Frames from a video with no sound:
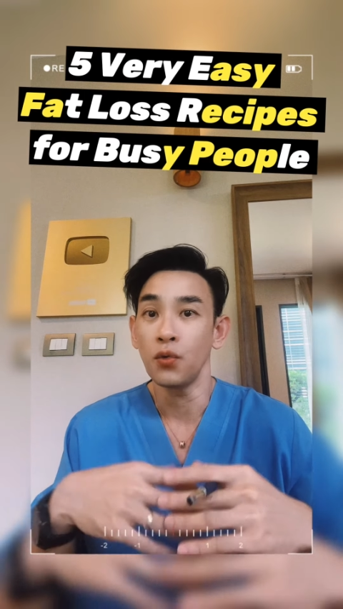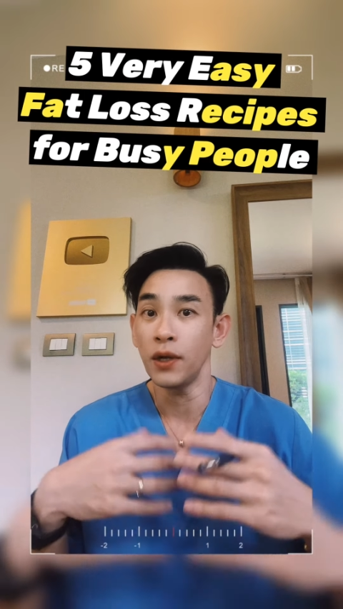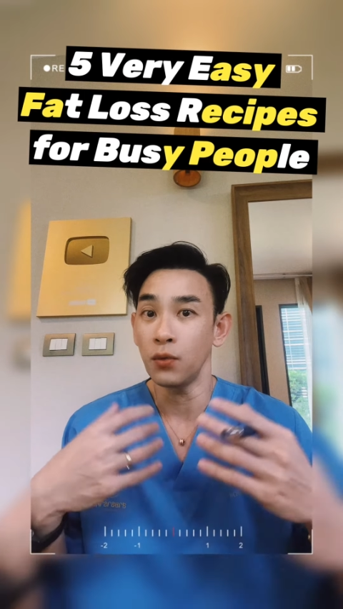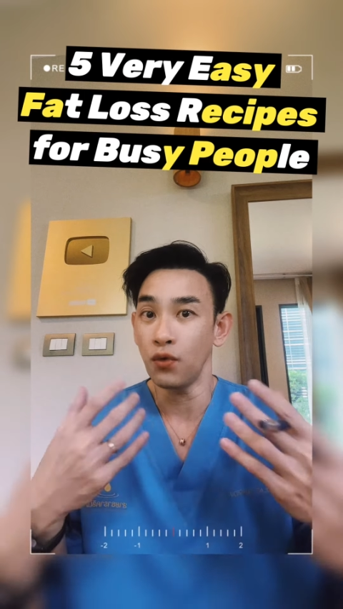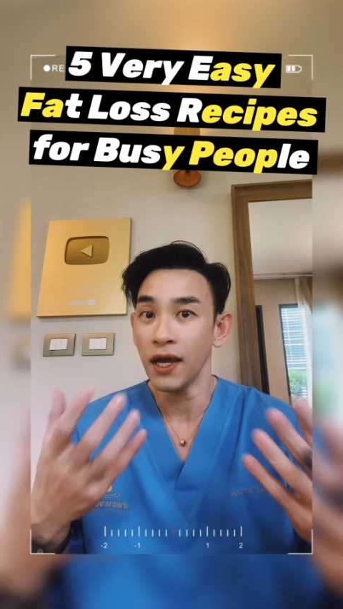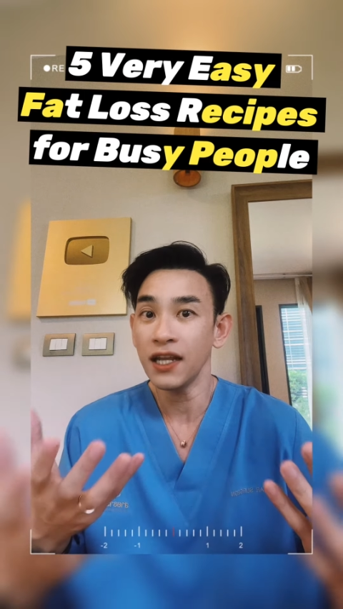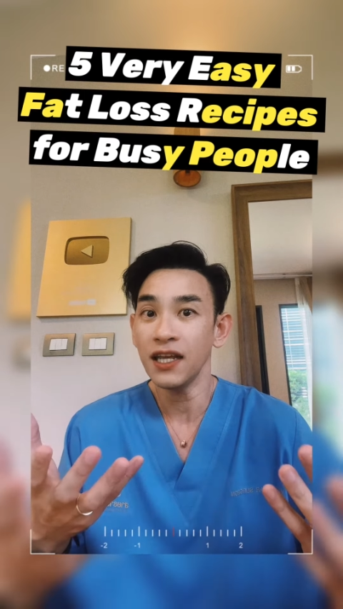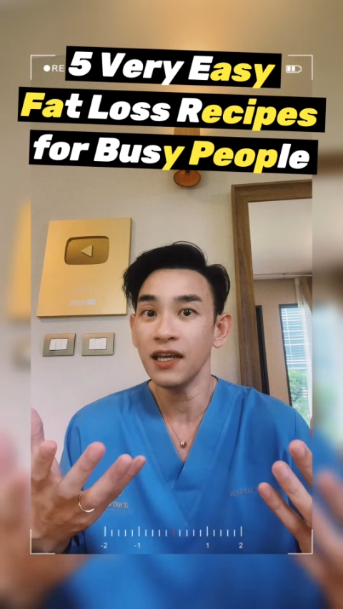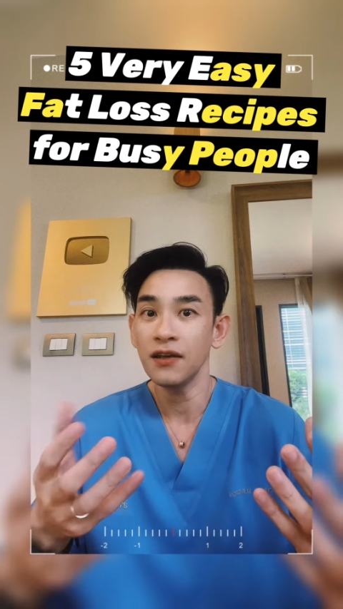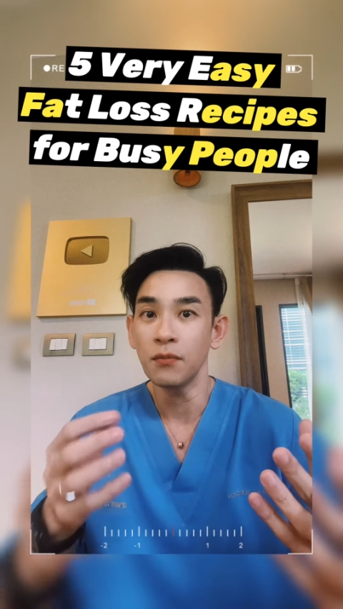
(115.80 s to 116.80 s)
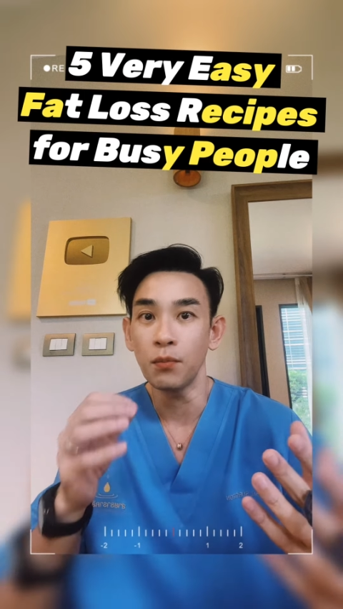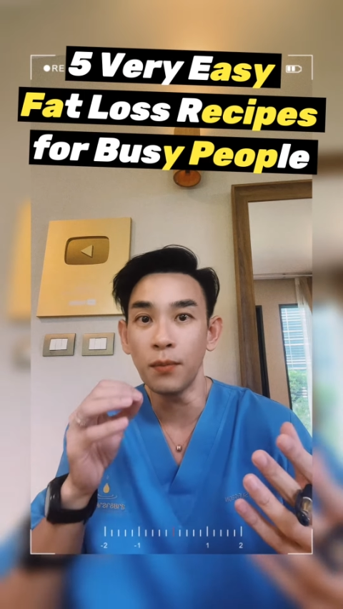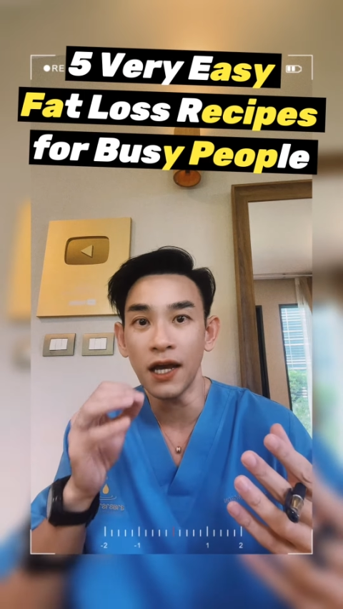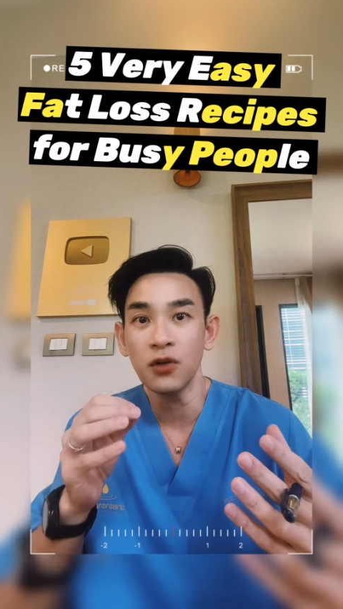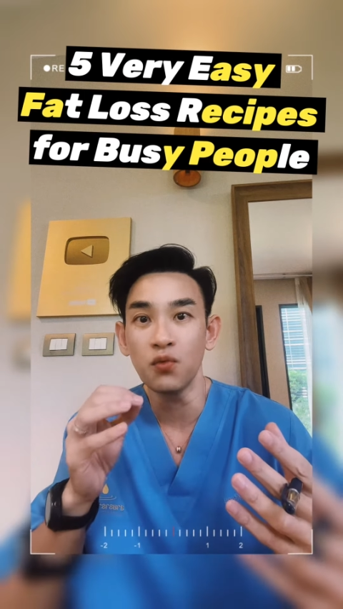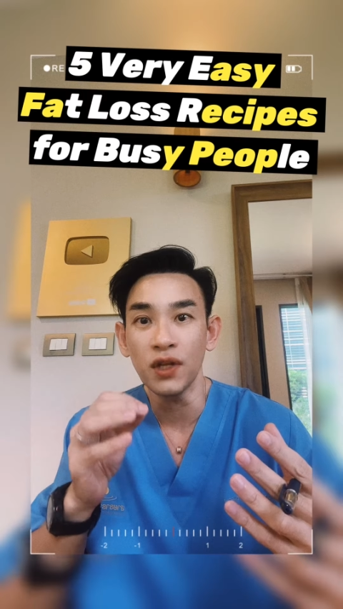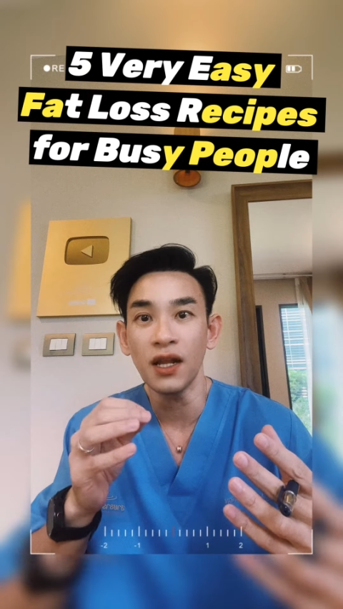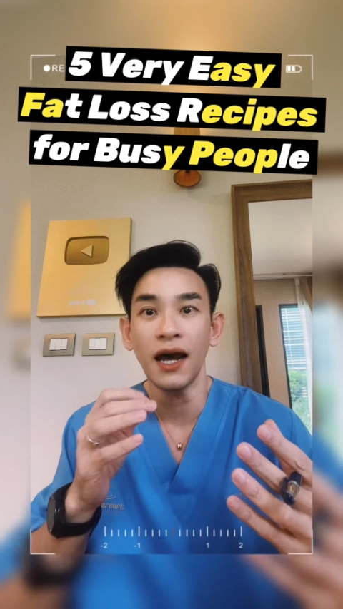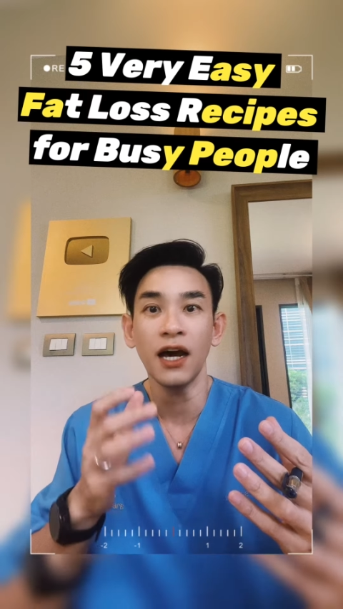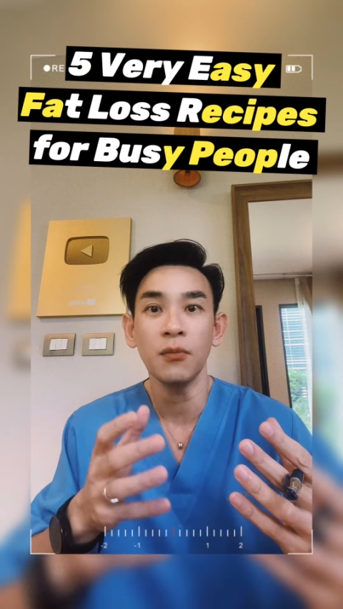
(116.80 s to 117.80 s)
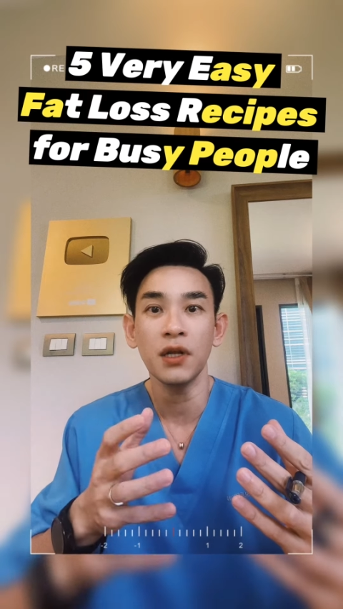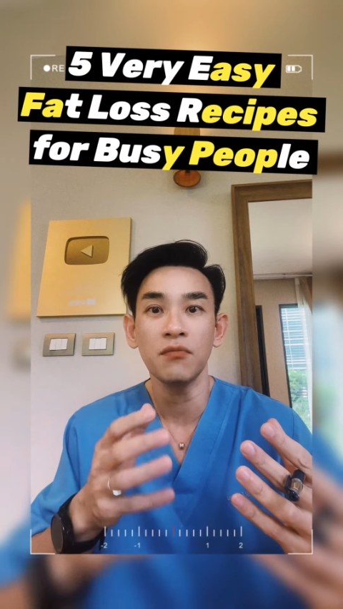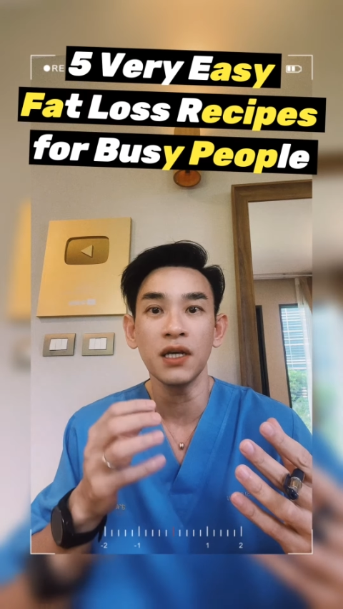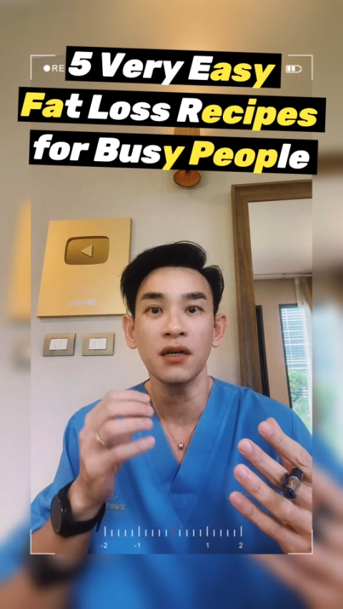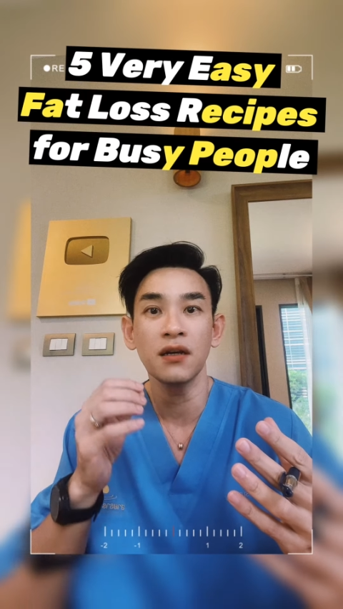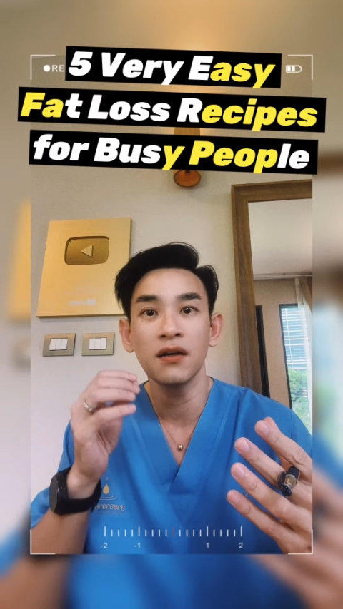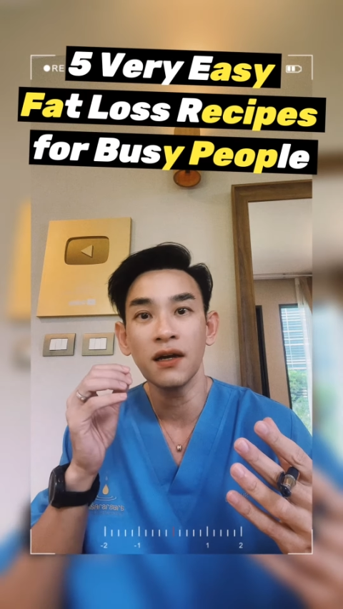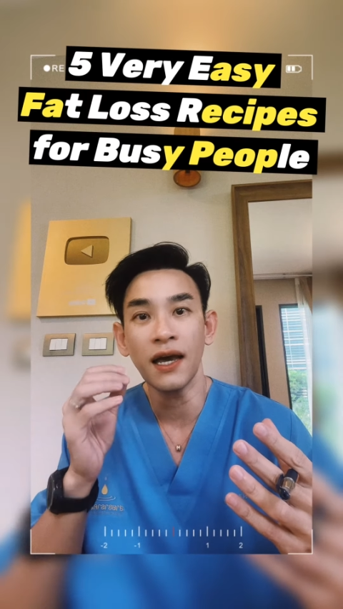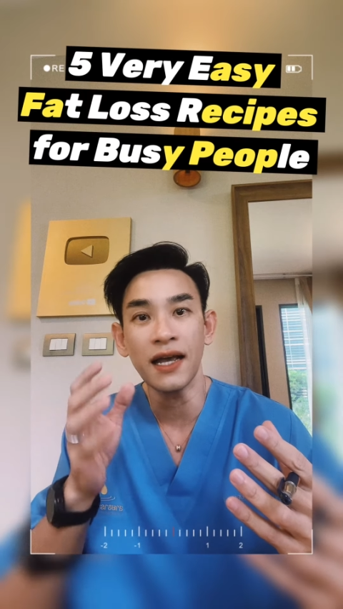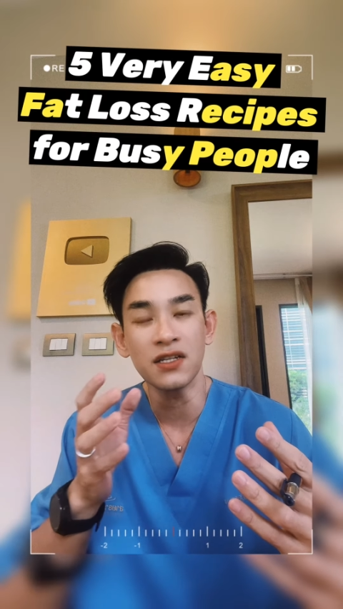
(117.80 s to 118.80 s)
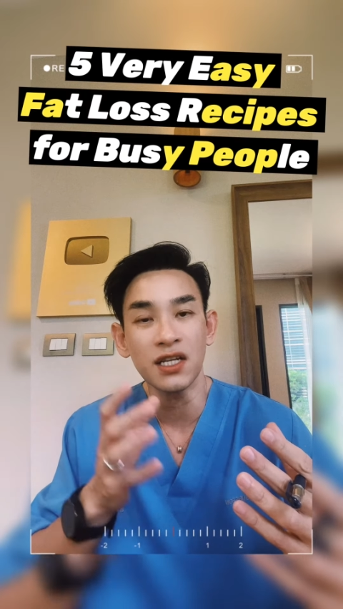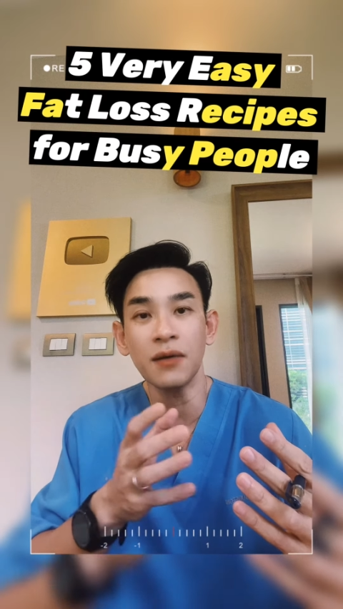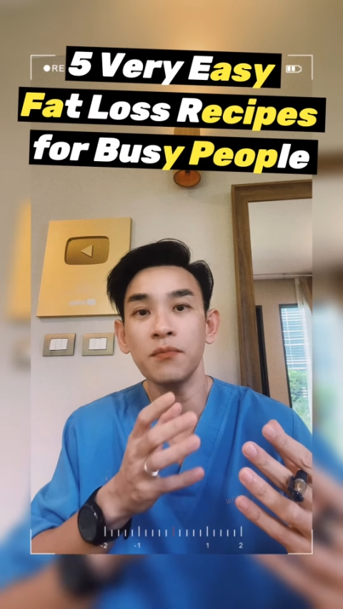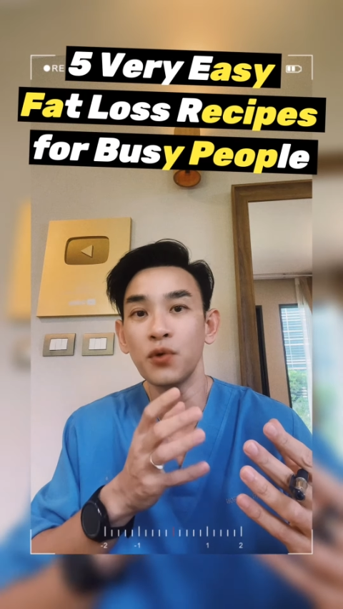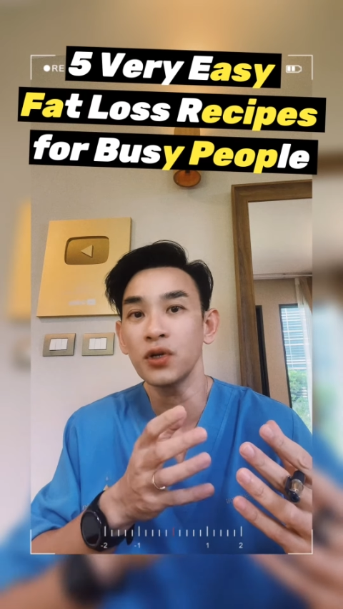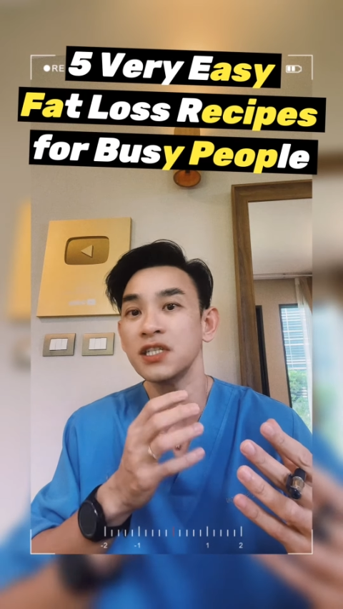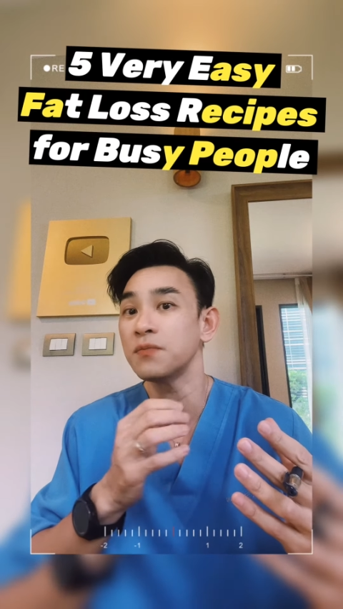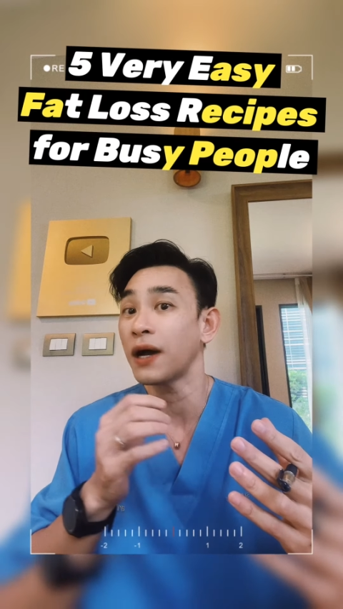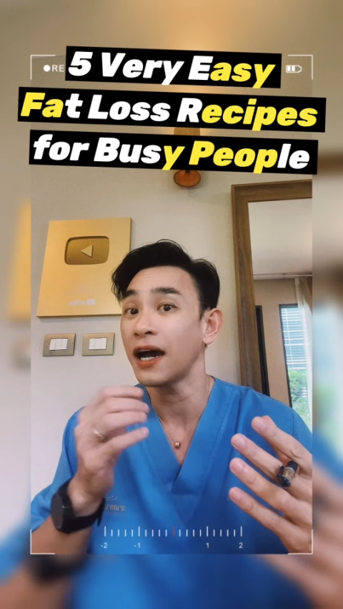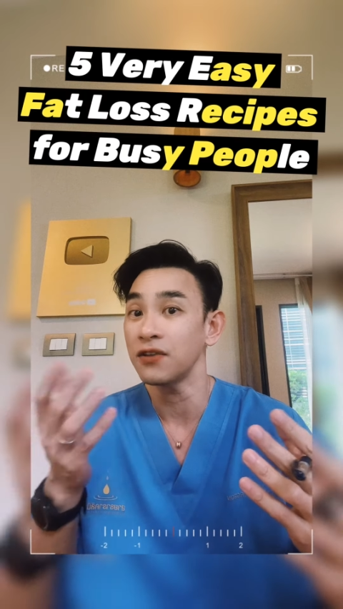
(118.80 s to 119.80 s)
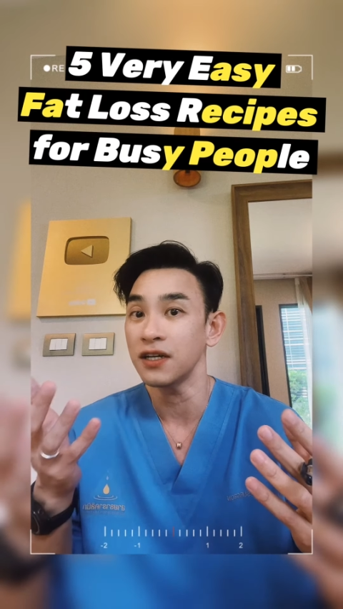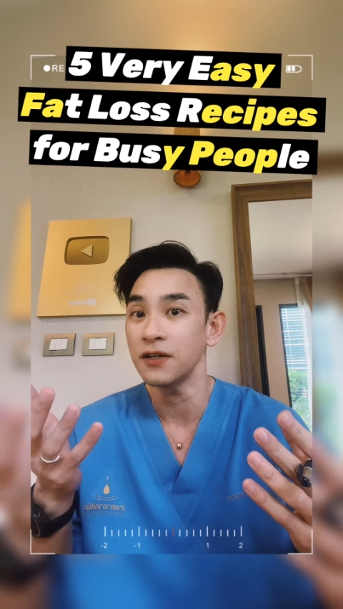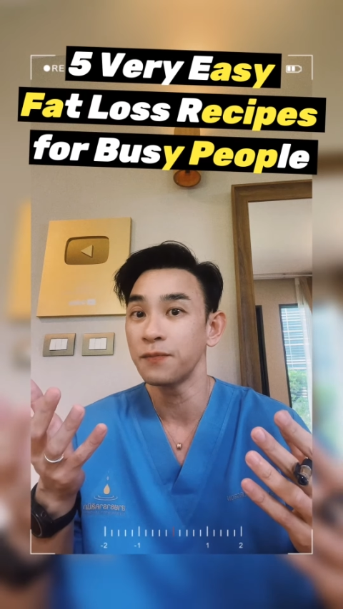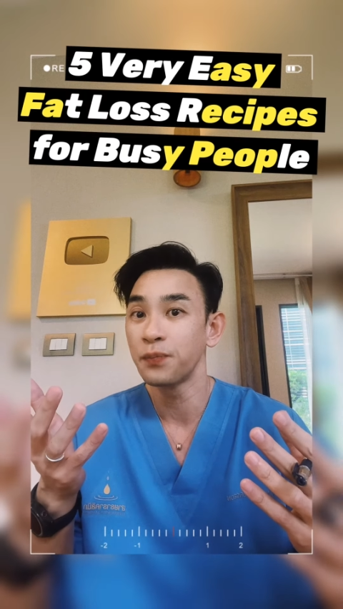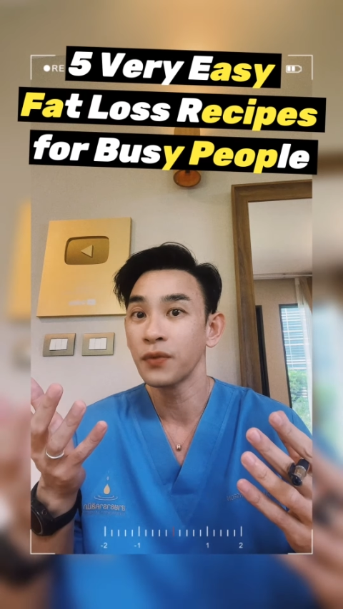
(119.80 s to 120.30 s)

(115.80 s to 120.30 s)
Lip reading: When ready, blend with almond milk and some protein powder.